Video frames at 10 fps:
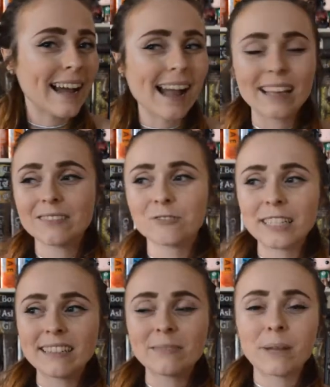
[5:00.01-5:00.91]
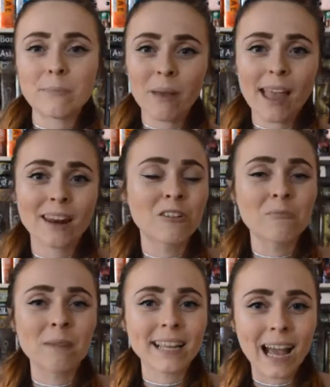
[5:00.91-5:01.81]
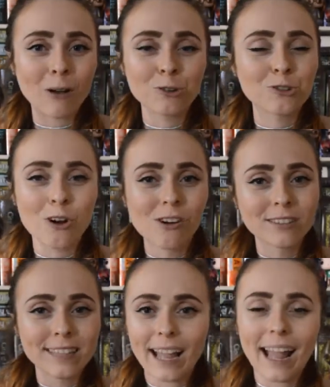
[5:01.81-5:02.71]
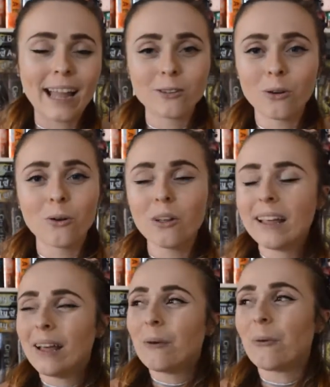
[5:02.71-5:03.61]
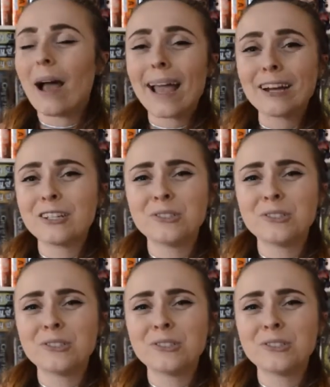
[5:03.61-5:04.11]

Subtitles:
I read in my bed and on my couch all day. I don't. Why are you